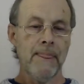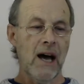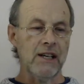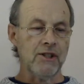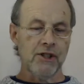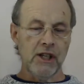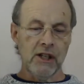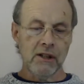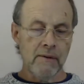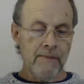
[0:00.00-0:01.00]

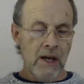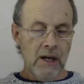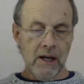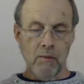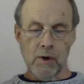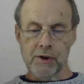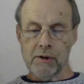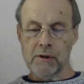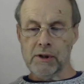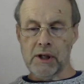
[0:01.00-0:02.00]
uncertain, it
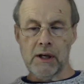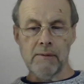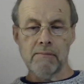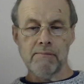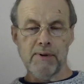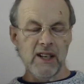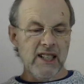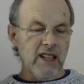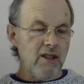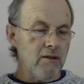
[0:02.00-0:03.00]
wasn't
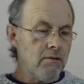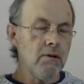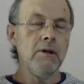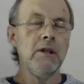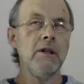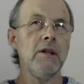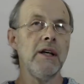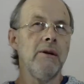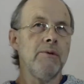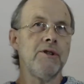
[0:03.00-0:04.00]
political,
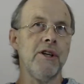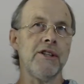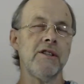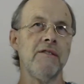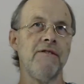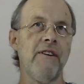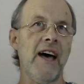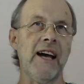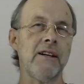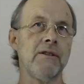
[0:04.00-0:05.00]
it was just
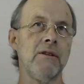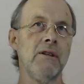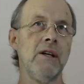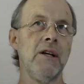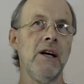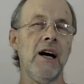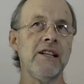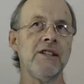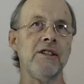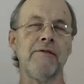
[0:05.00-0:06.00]
fact. I
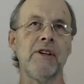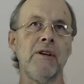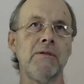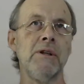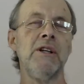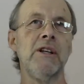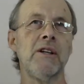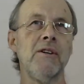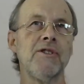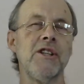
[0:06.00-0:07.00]
serve God,
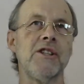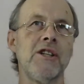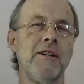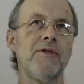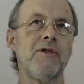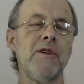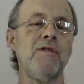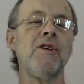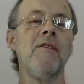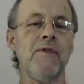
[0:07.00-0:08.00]
God says tell the
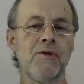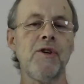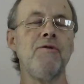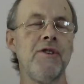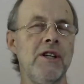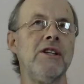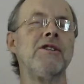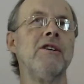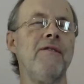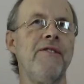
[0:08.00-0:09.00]
truth, the truth
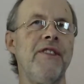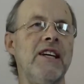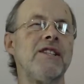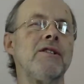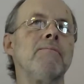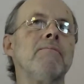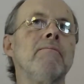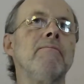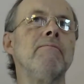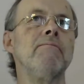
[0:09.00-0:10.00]
is this.
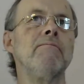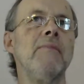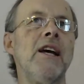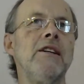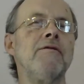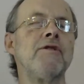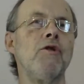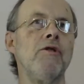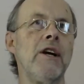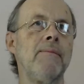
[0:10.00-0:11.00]
End of
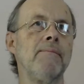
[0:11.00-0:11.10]
story.